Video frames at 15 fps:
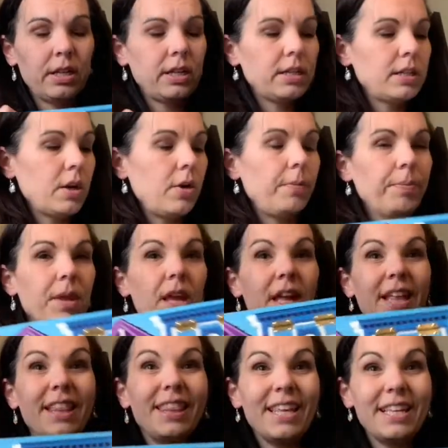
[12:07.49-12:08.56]
So
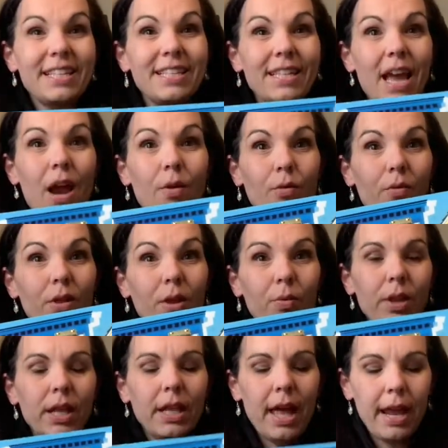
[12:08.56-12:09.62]
this I really, really
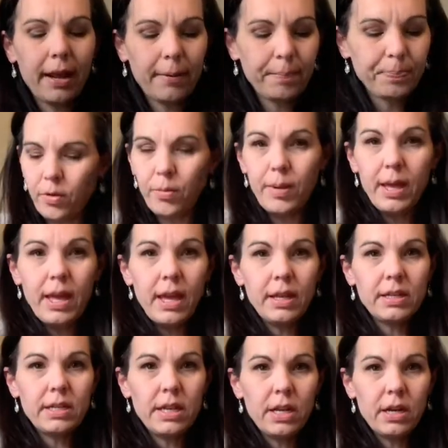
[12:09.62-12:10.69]
like. A little bit
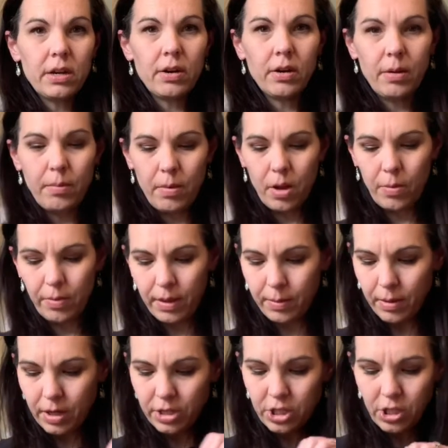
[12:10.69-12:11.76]
here. I'm
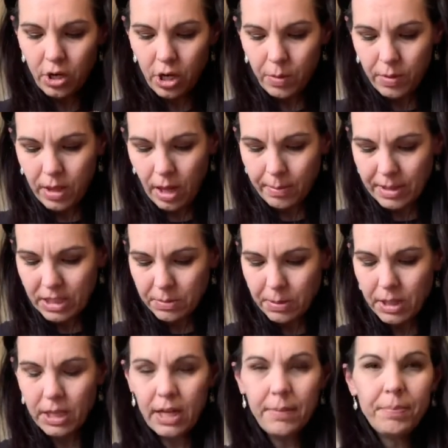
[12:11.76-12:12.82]
going to show you without me
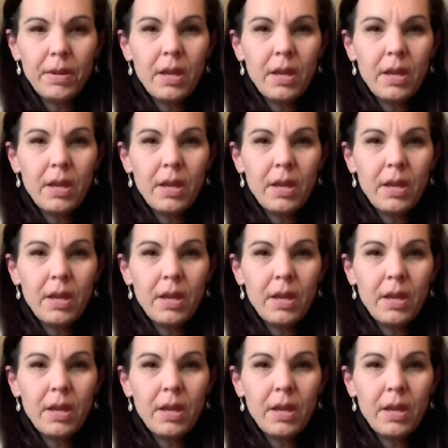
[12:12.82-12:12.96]
spilling it.